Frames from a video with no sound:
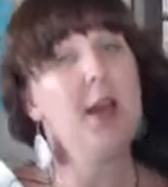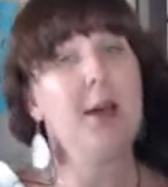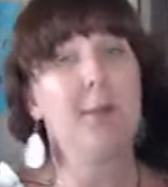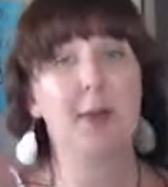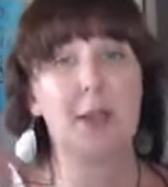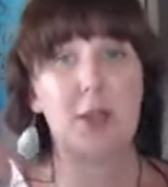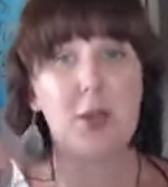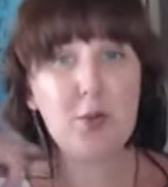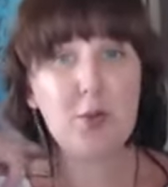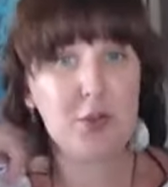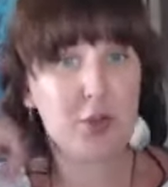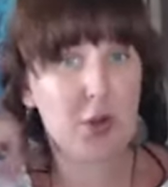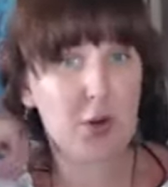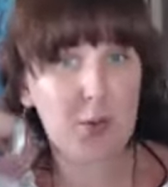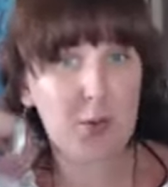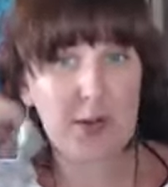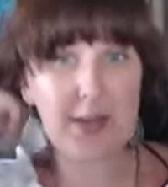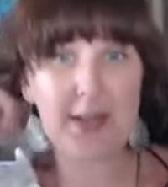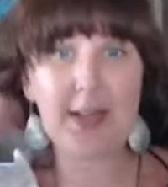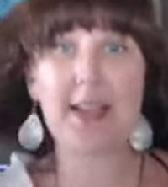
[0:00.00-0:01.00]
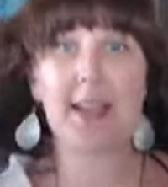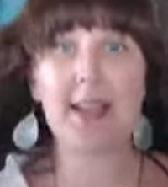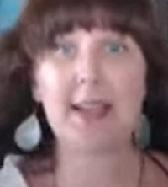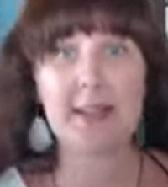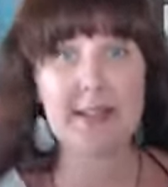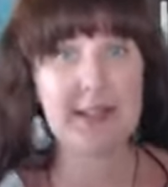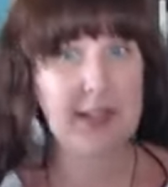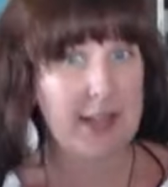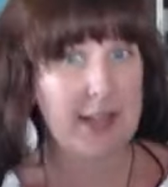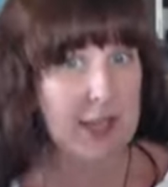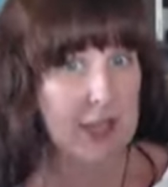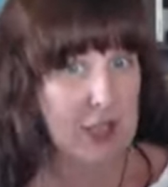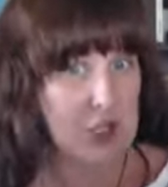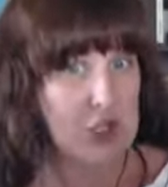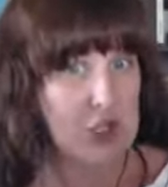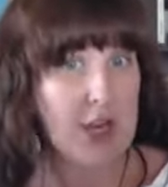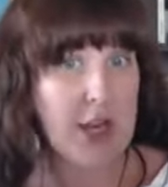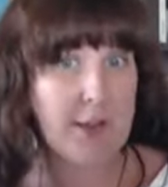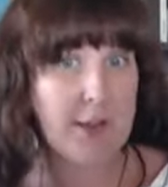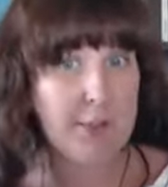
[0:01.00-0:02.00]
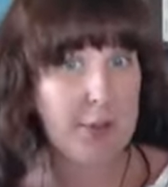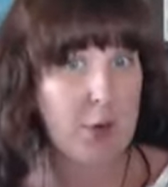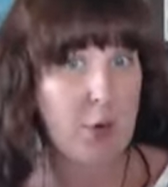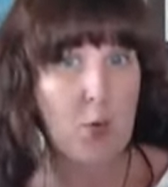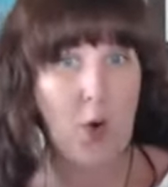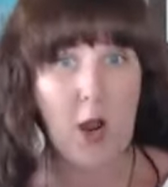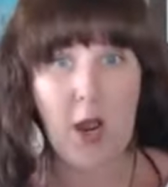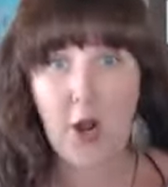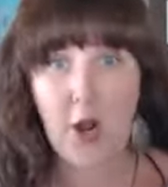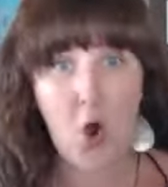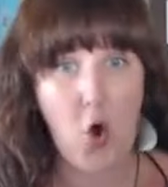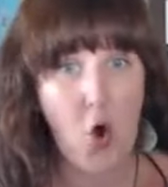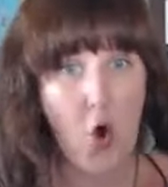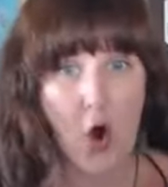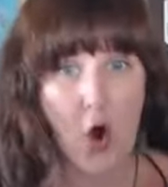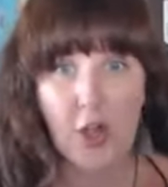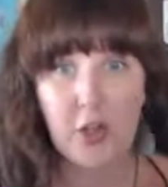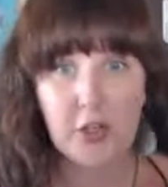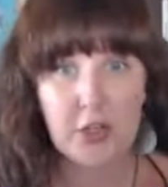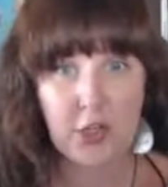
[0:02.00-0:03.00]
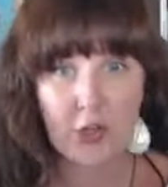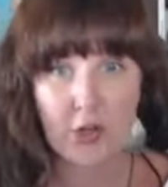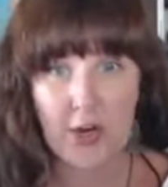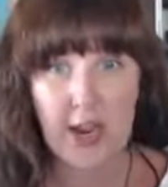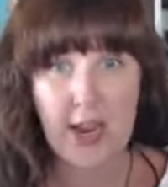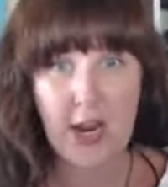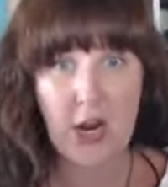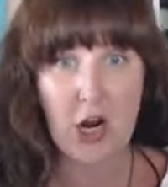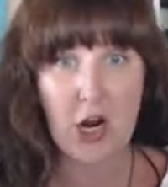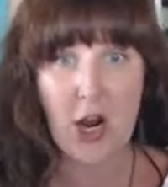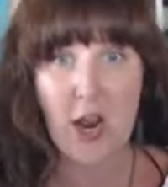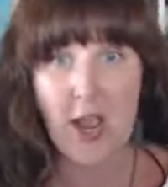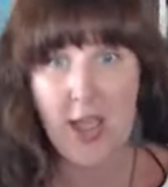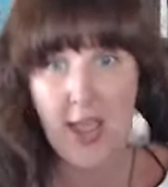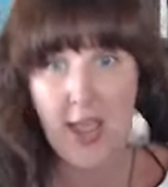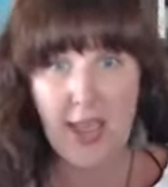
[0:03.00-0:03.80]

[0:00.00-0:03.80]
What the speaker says: But you don't need to get shampoo on all your hair